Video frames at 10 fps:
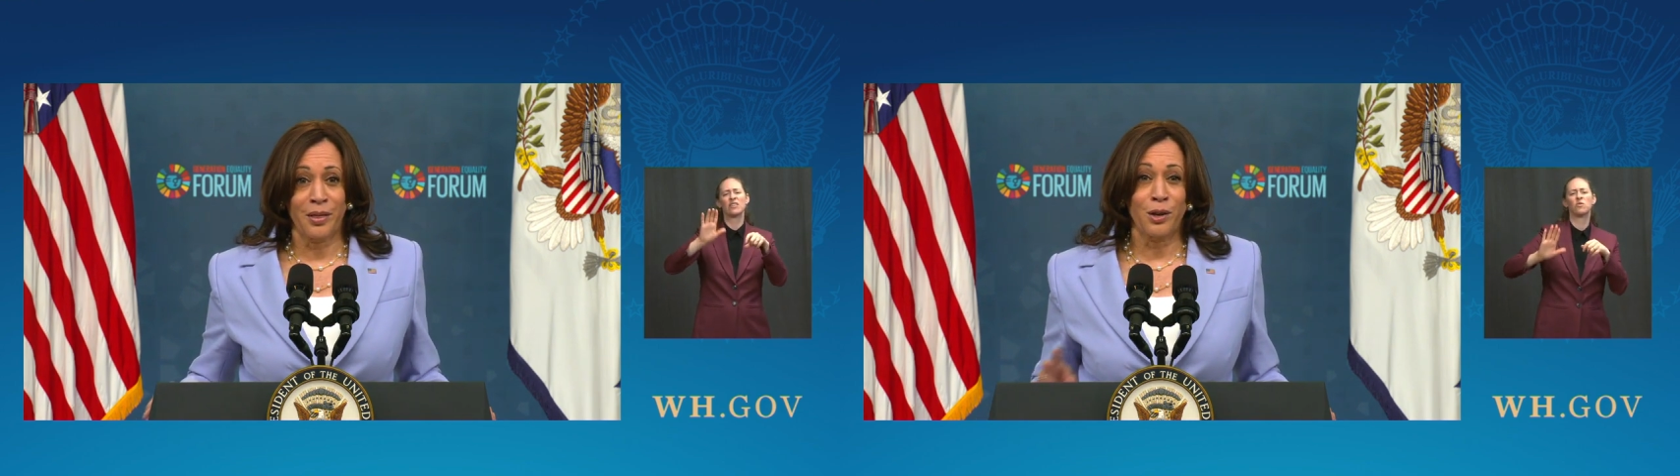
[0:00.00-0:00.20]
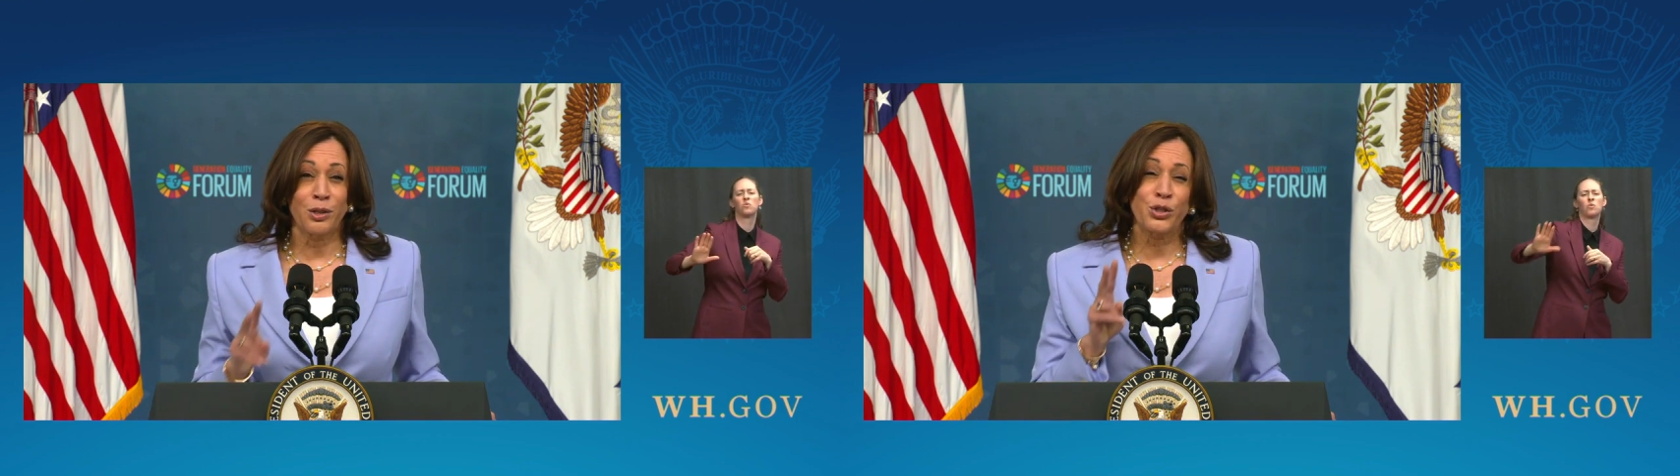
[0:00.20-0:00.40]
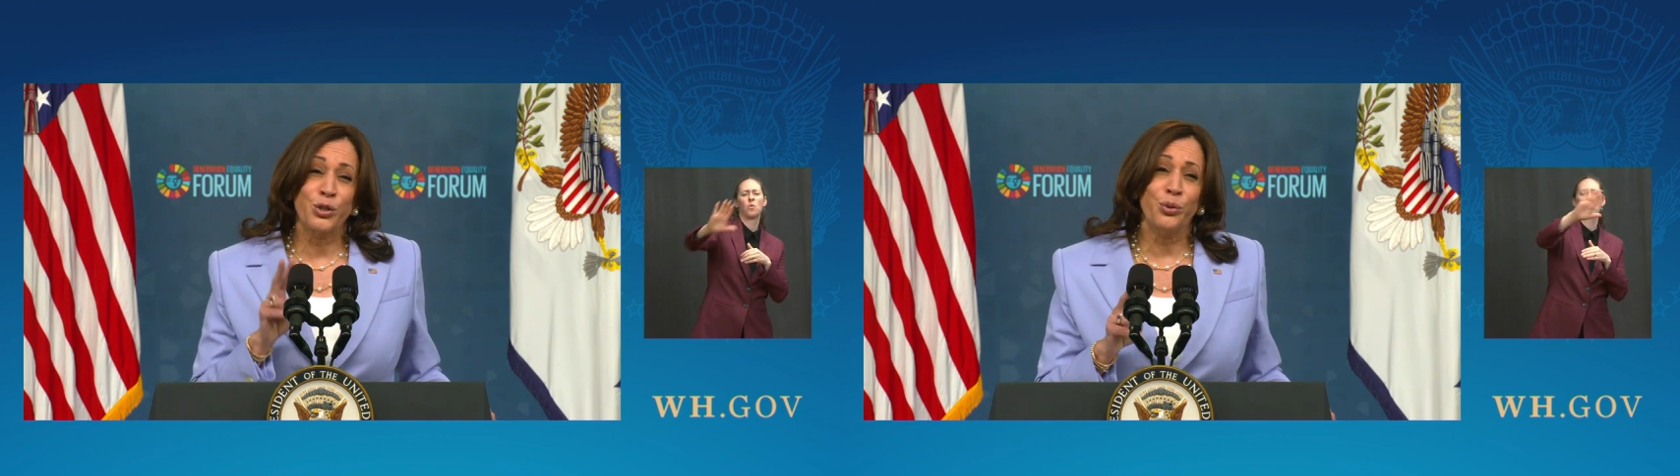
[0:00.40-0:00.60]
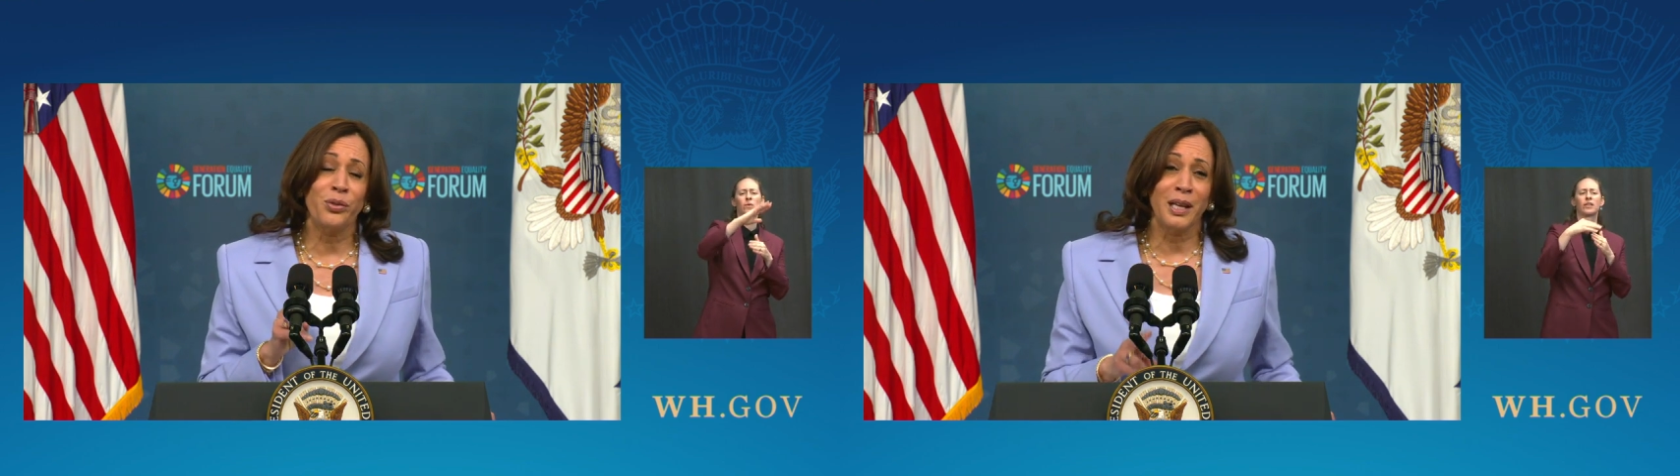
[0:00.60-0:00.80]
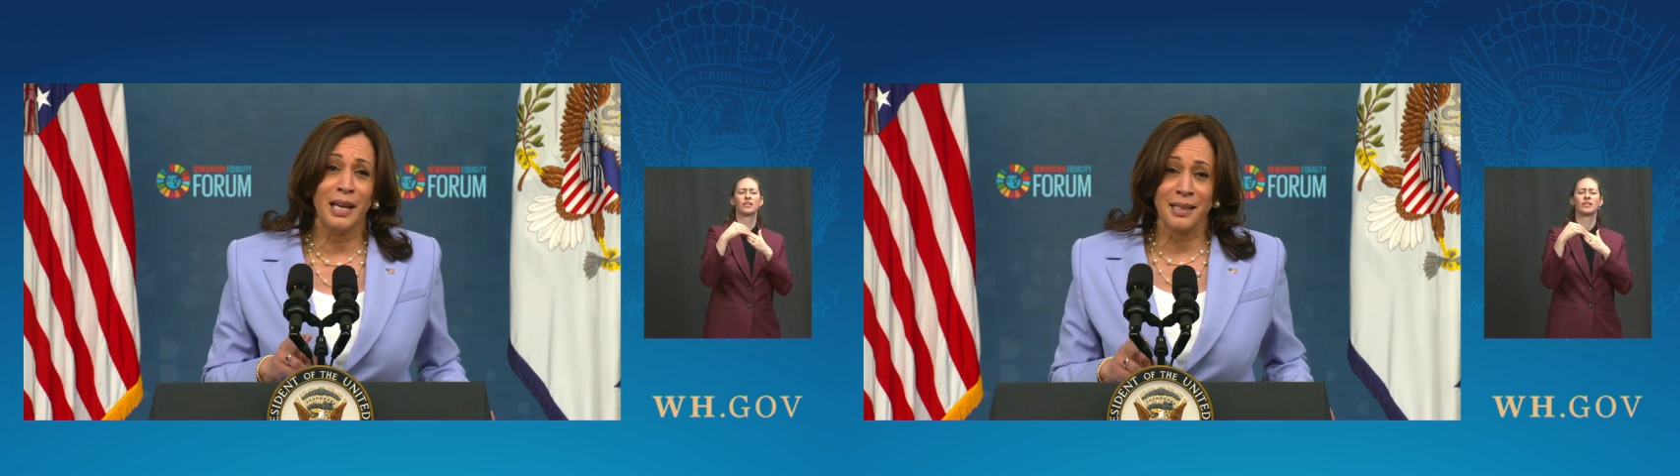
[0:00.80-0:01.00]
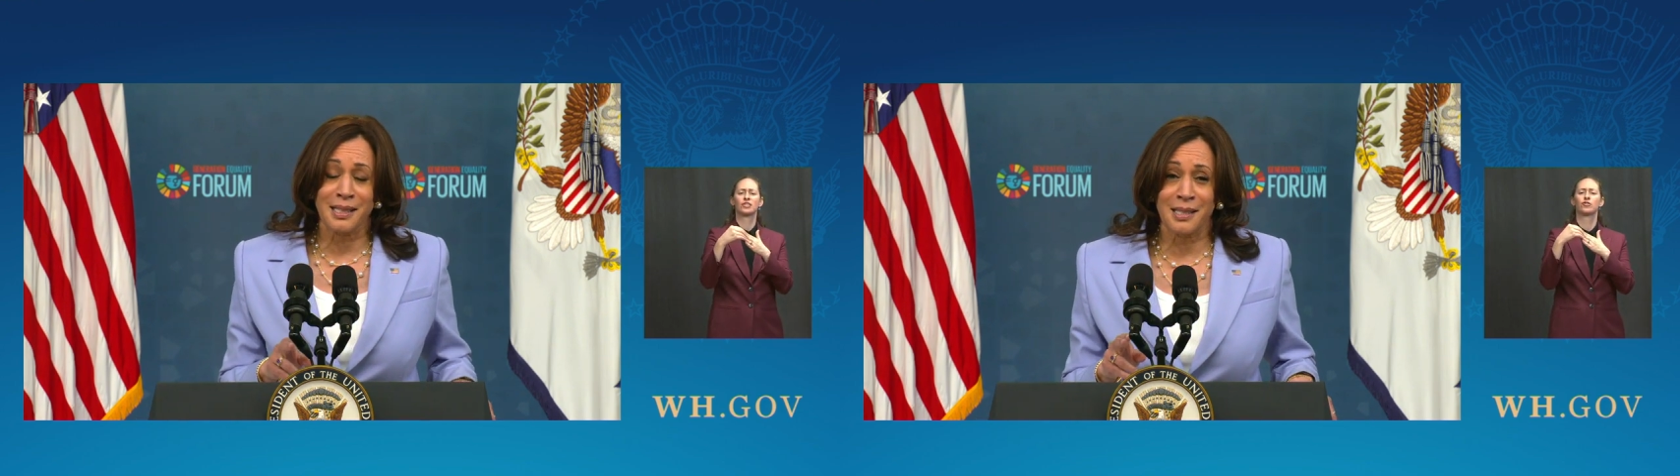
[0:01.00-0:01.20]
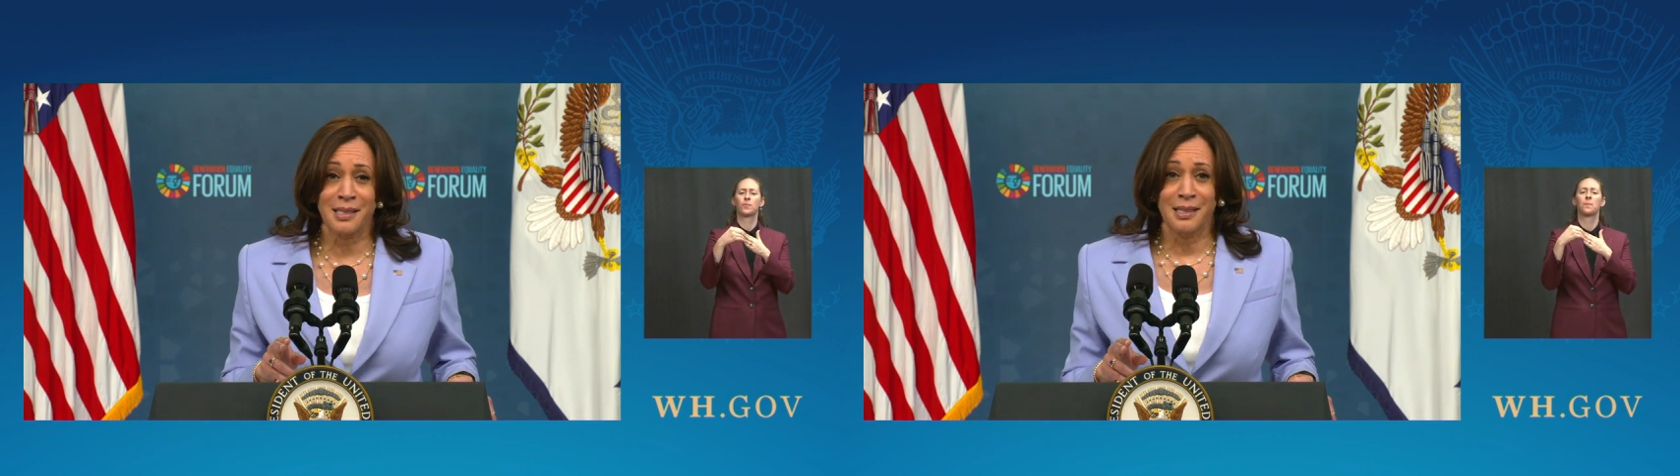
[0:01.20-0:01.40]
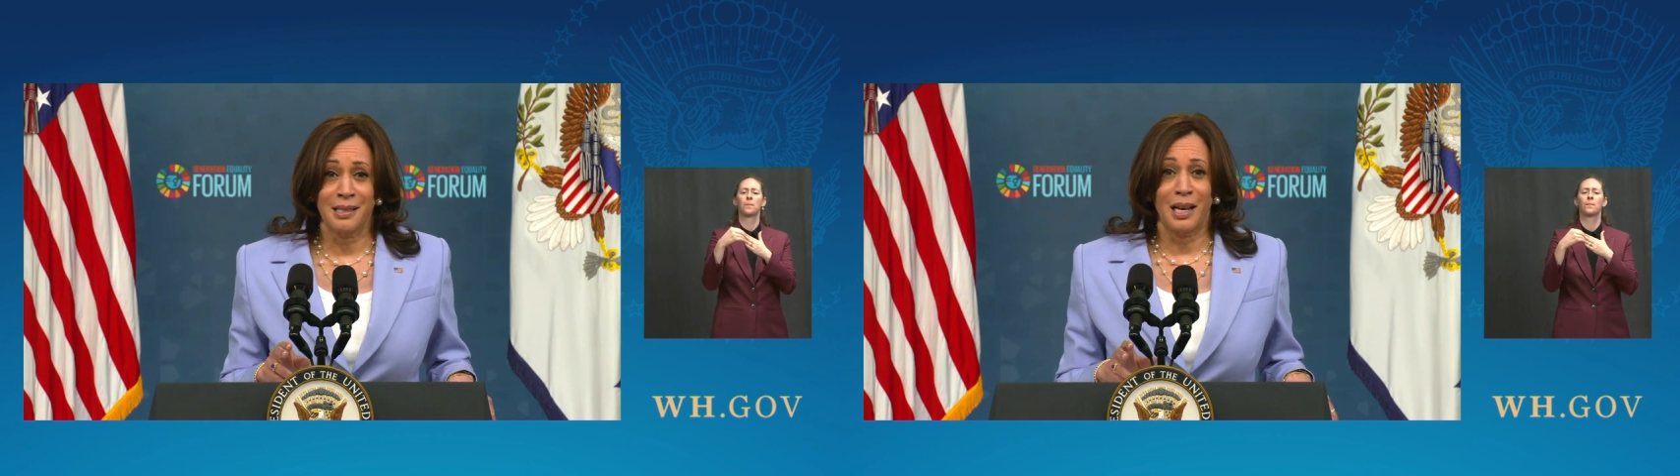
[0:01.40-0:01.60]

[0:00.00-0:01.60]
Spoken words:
there are two things